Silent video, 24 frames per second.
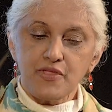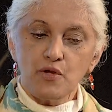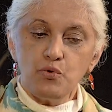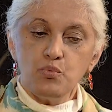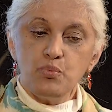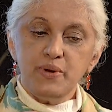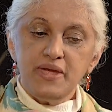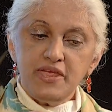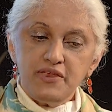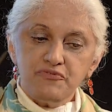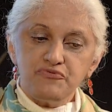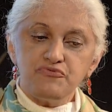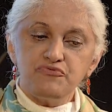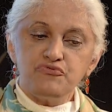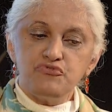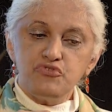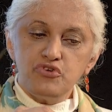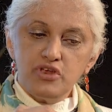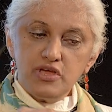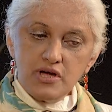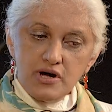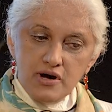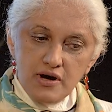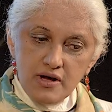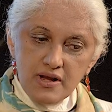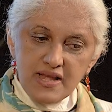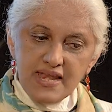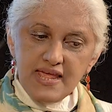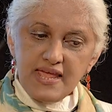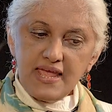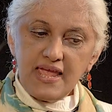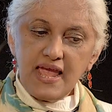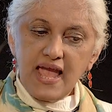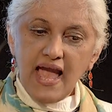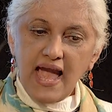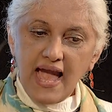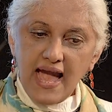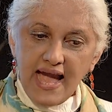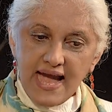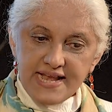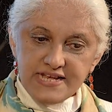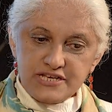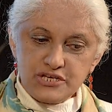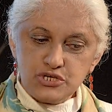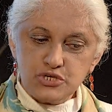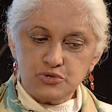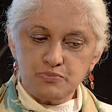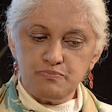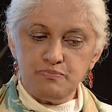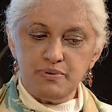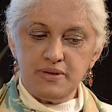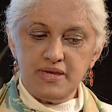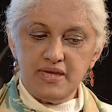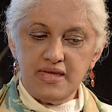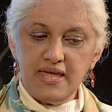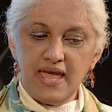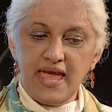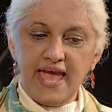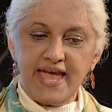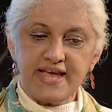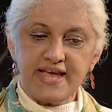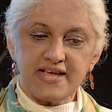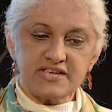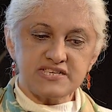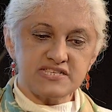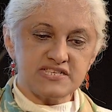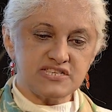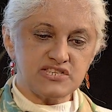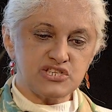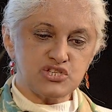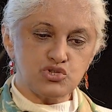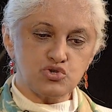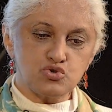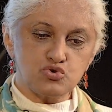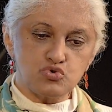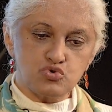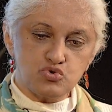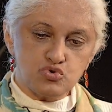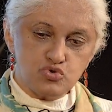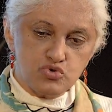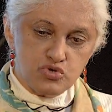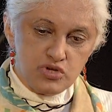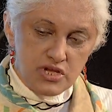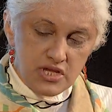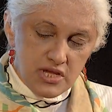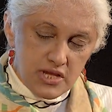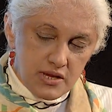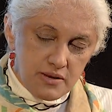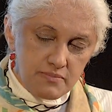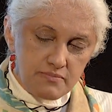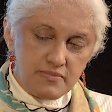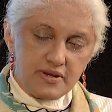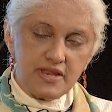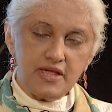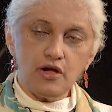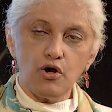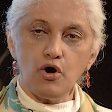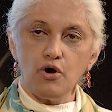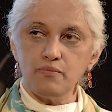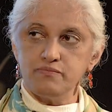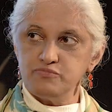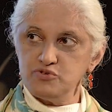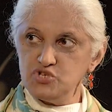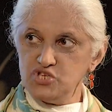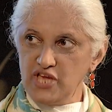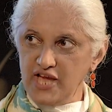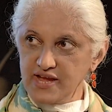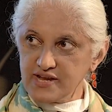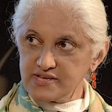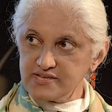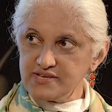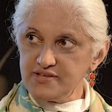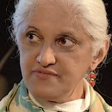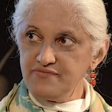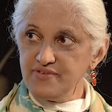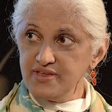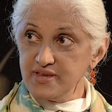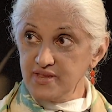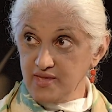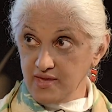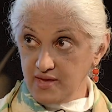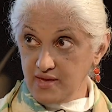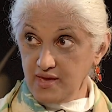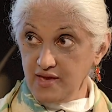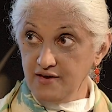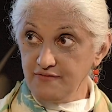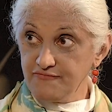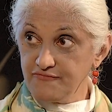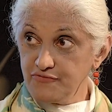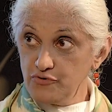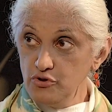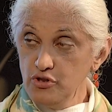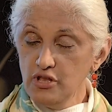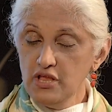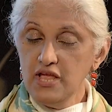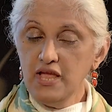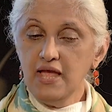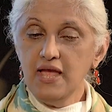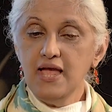we really had to be extremely objective and careful.